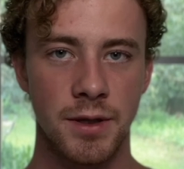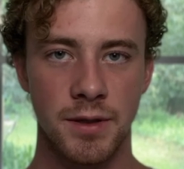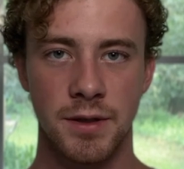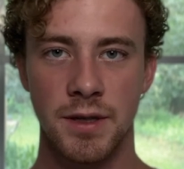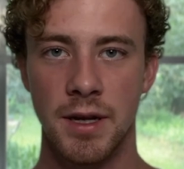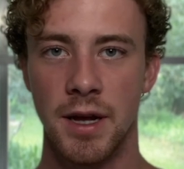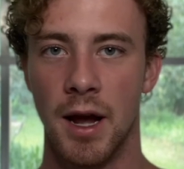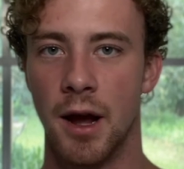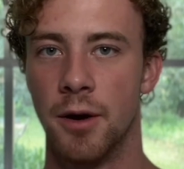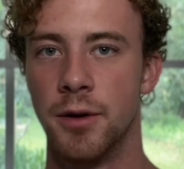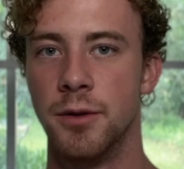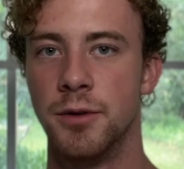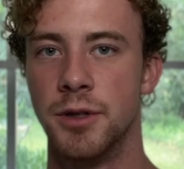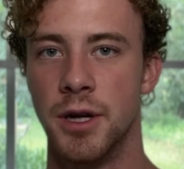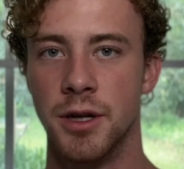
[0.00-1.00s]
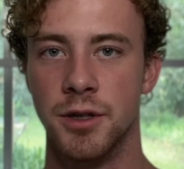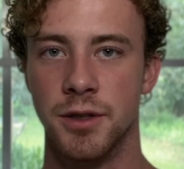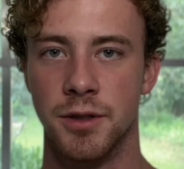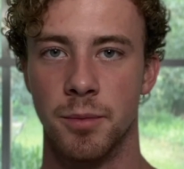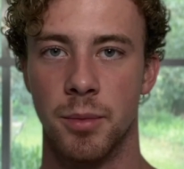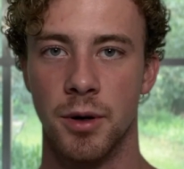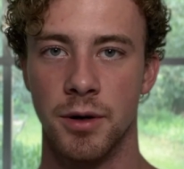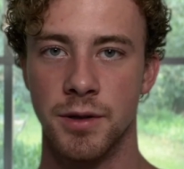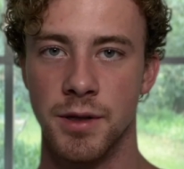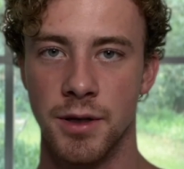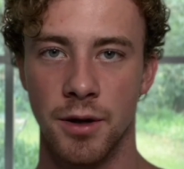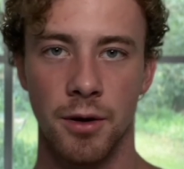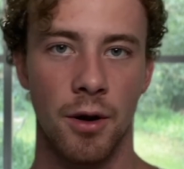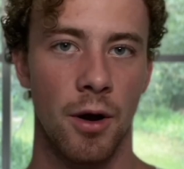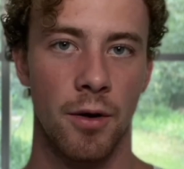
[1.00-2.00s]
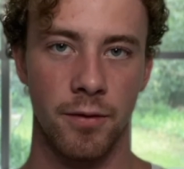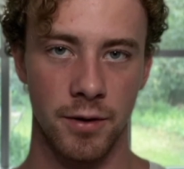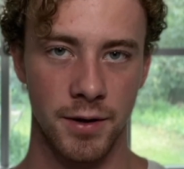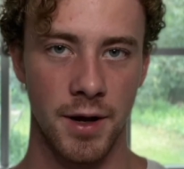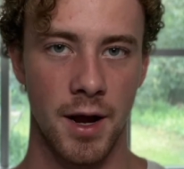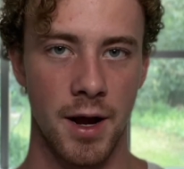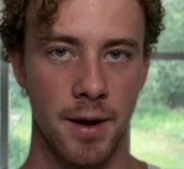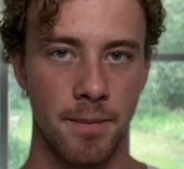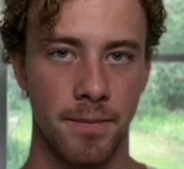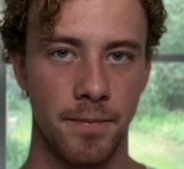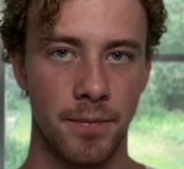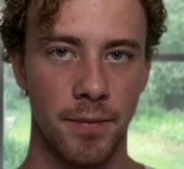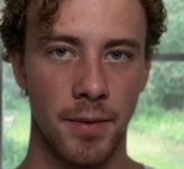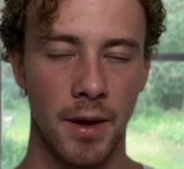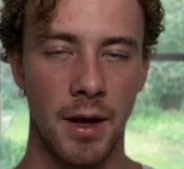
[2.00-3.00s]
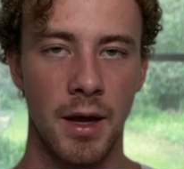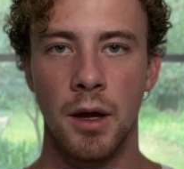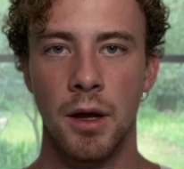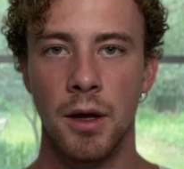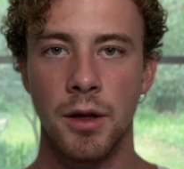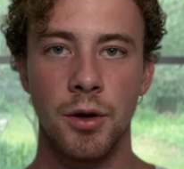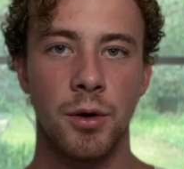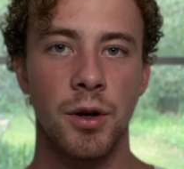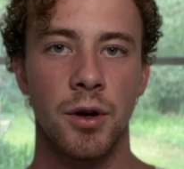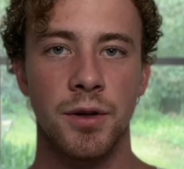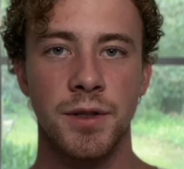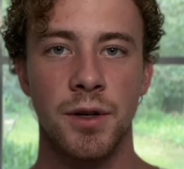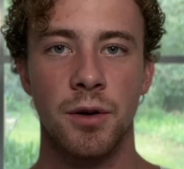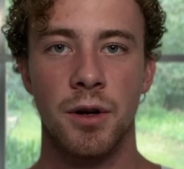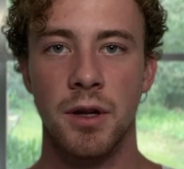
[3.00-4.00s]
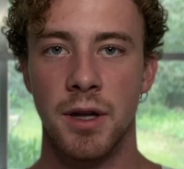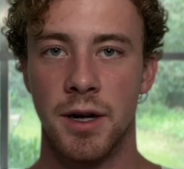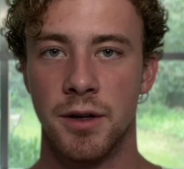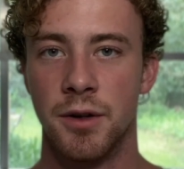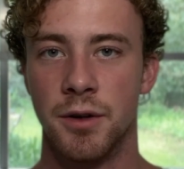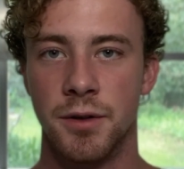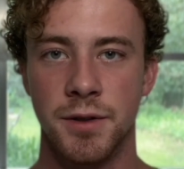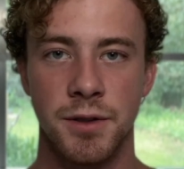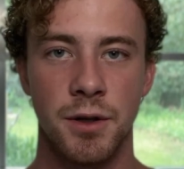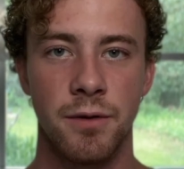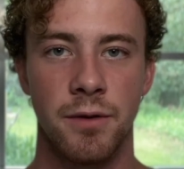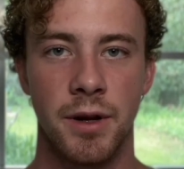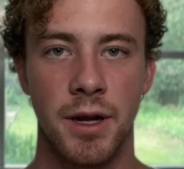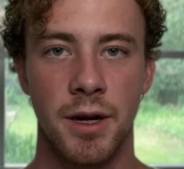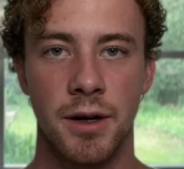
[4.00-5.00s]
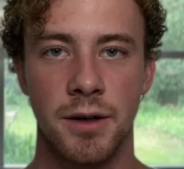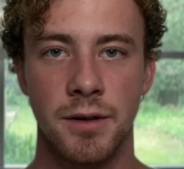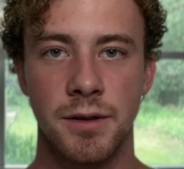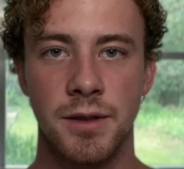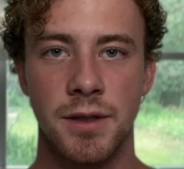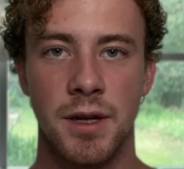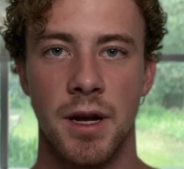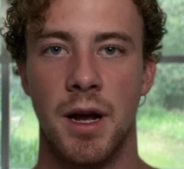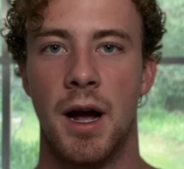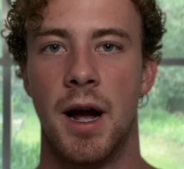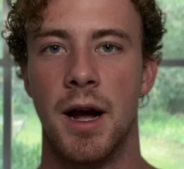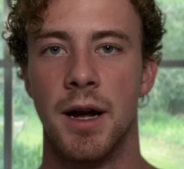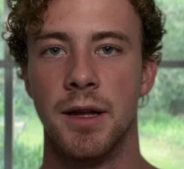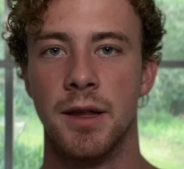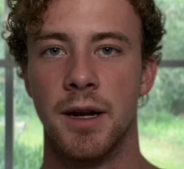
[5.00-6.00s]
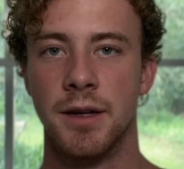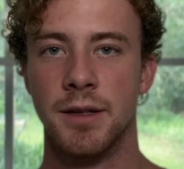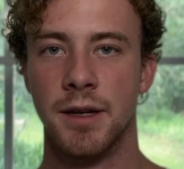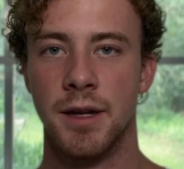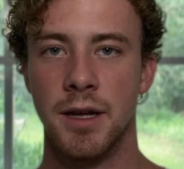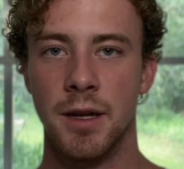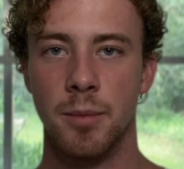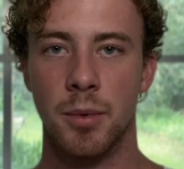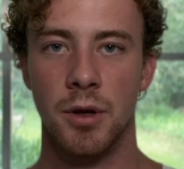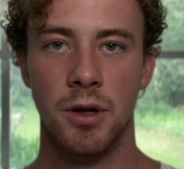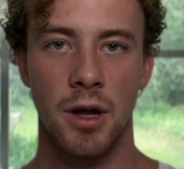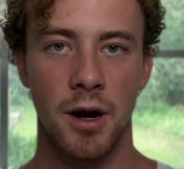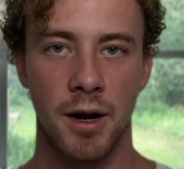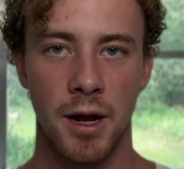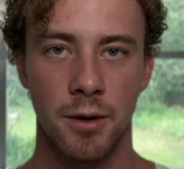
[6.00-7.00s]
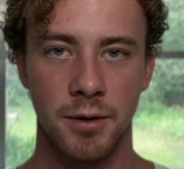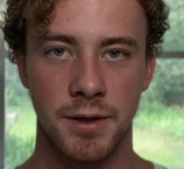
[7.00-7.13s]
see how you change as a person over time. You can also collect little souvenirs. I like to keep clock out